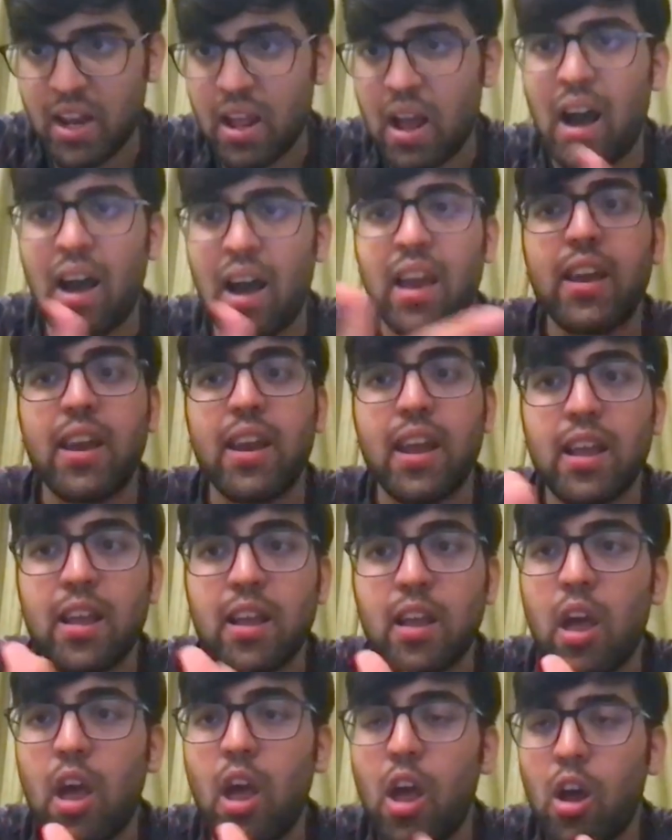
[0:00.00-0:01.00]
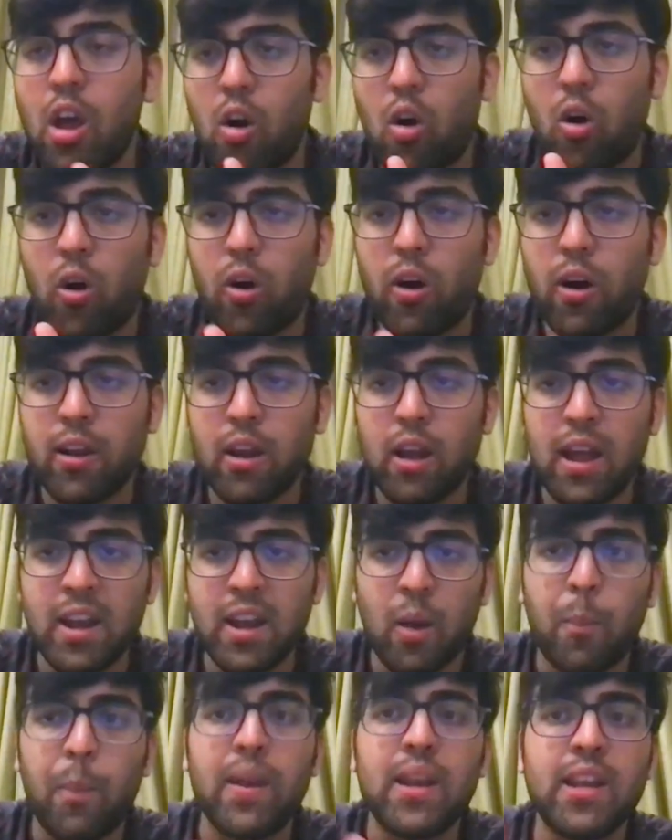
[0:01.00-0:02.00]
hiring, or an
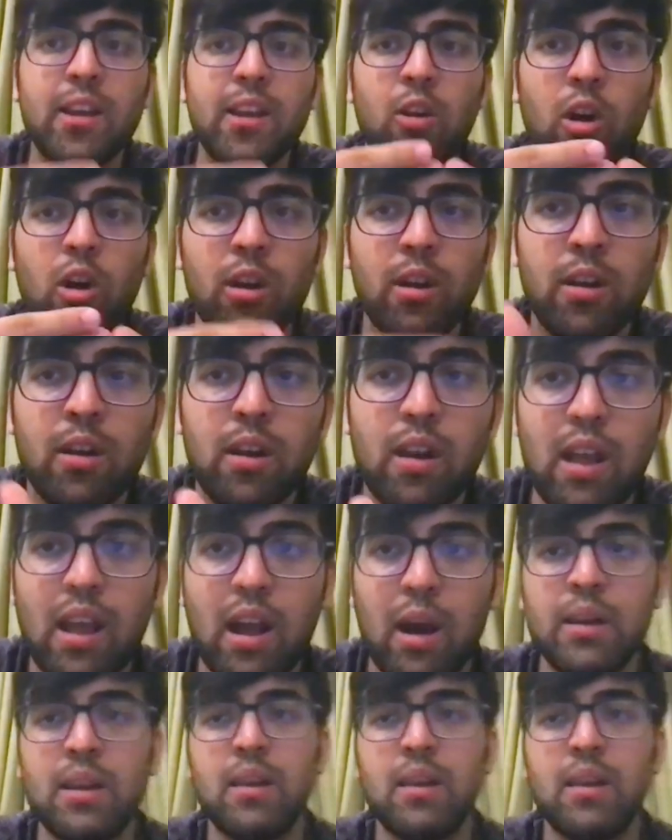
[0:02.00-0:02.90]
opinion on,